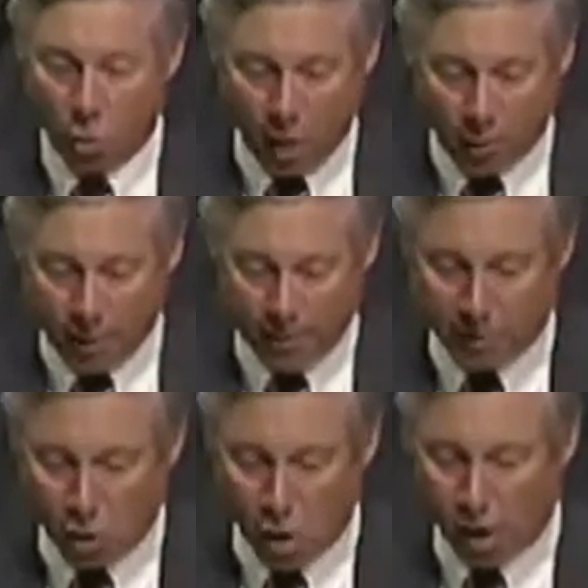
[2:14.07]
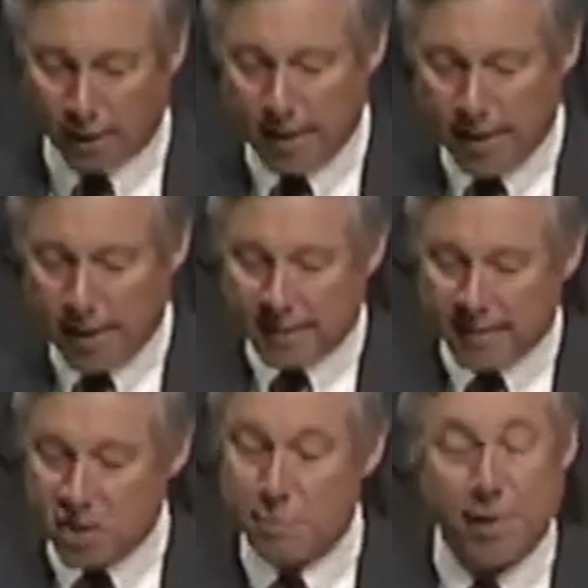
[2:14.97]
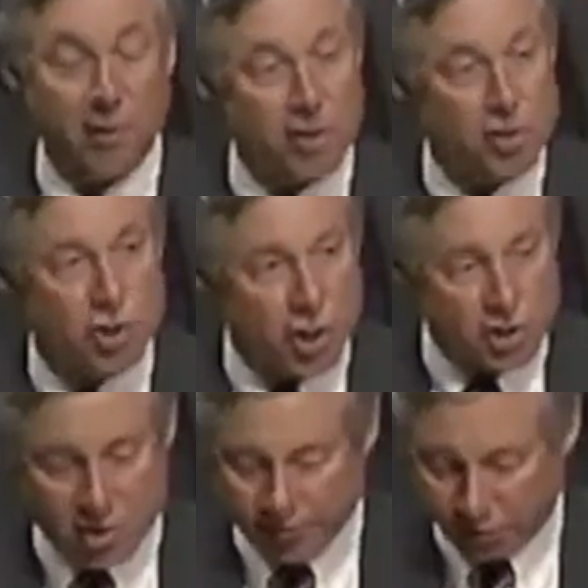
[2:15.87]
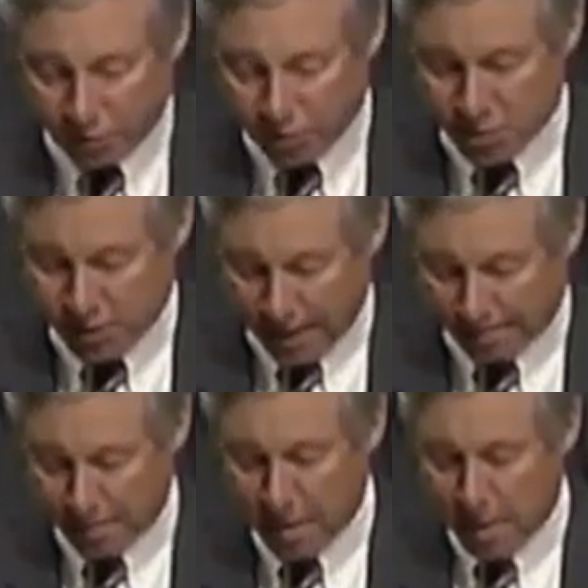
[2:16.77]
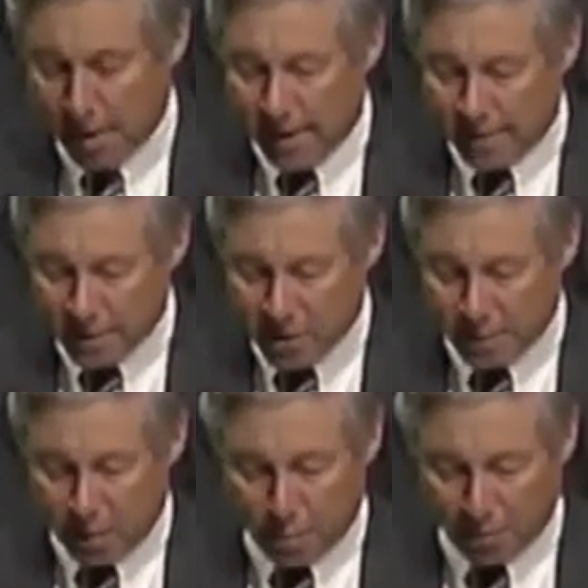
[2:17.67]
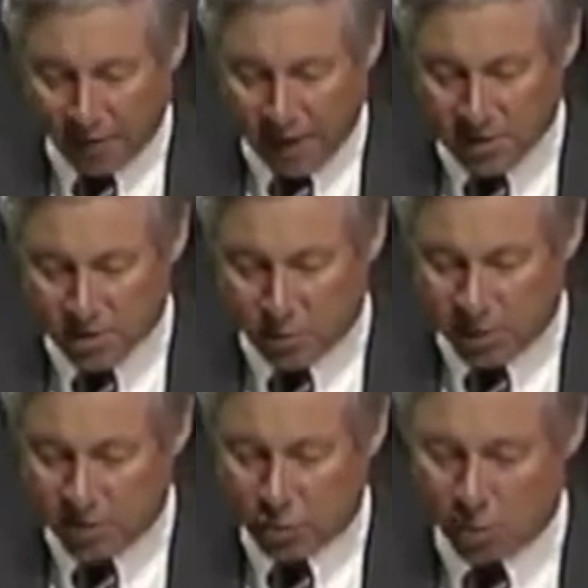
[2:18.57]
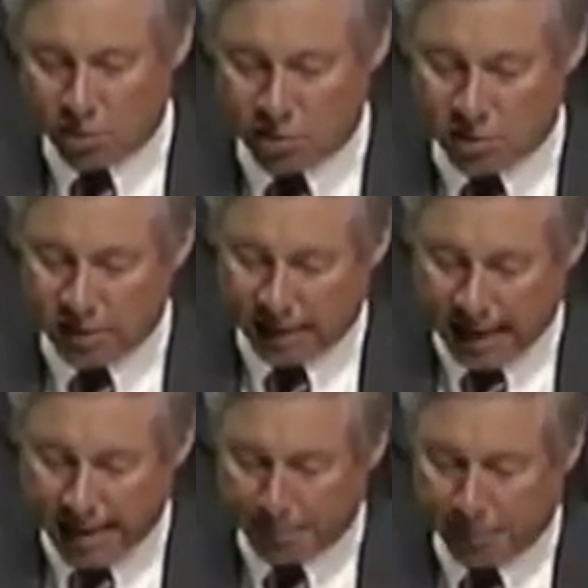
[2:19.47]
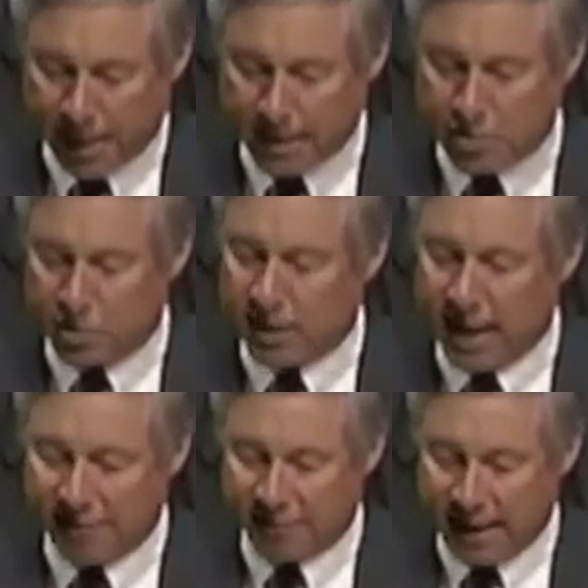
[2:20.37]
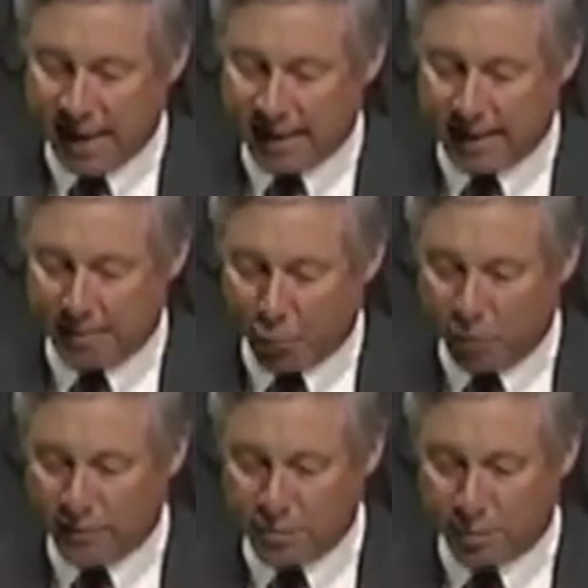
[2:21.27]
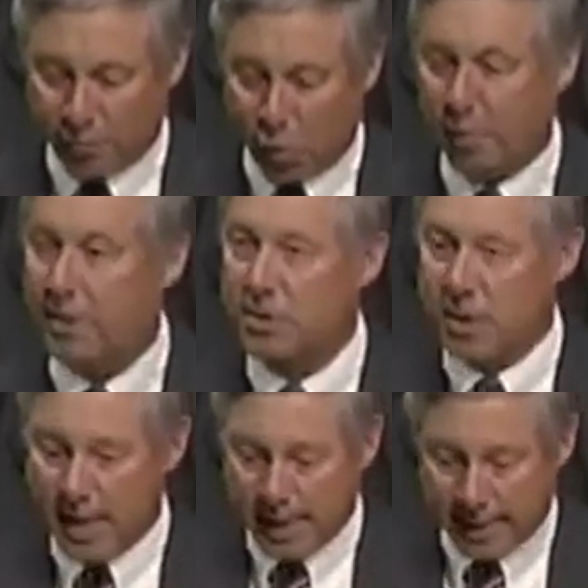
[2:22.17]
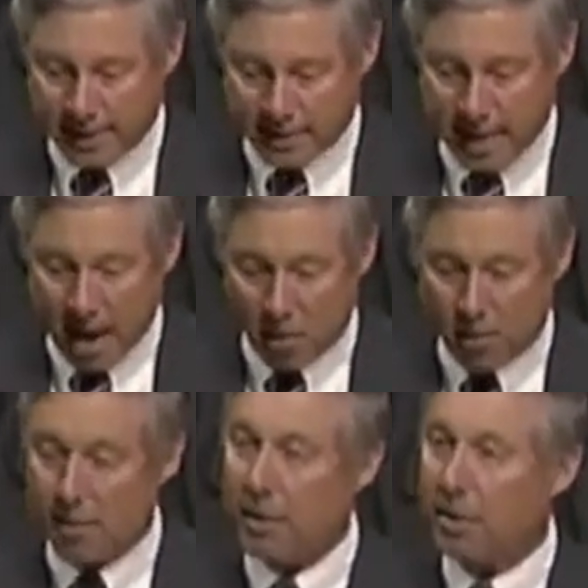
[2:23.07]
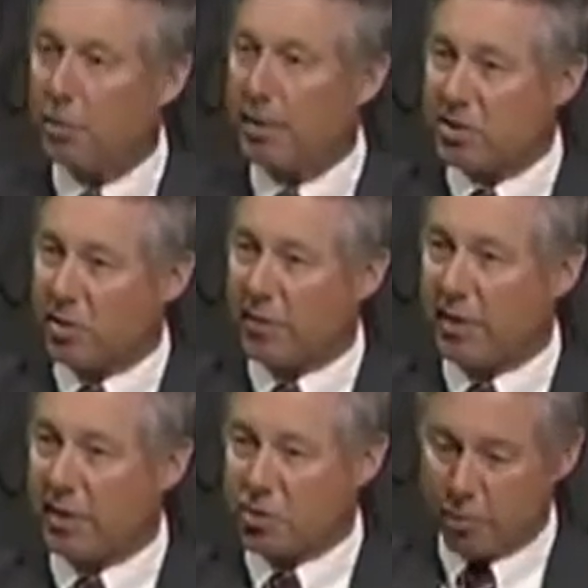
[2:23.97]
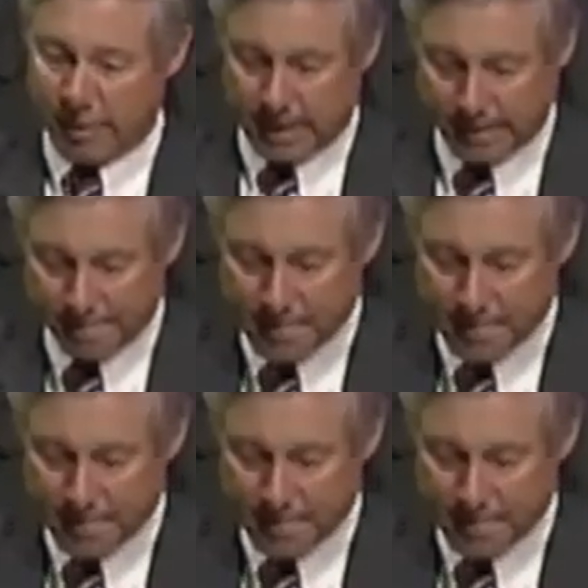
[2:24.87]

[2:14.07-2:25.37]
where we belong. This bill is just the first step. This bill provides the resources and the game plan so that FDA can improve its performance. It's now, I yield myself an additional minute.